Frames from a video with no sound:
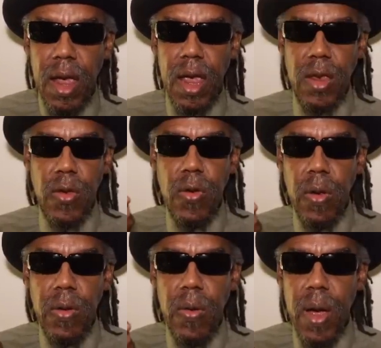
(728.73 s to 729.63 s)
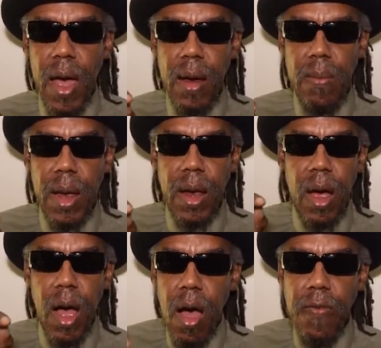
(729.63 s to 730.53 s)
and you don't know how to make
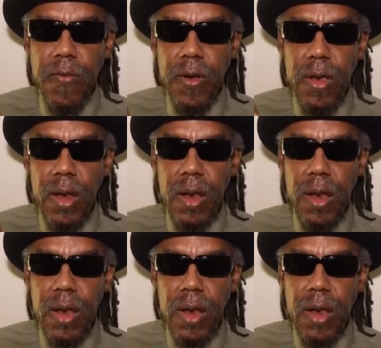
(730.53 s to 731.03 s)
an offer